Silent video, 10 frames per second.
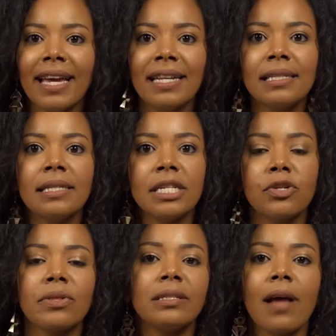Ladies,
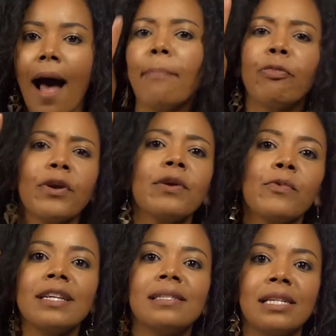these are the top 3
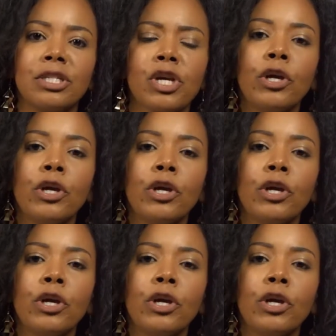reasons